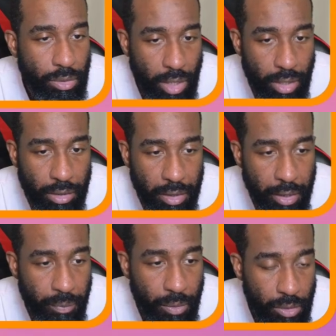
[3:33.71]

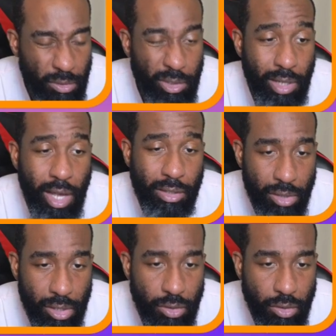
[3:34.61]
Ideogram. It's the reason I
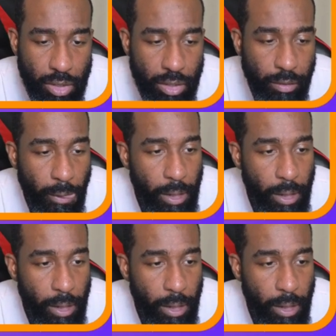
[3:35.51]
started using it.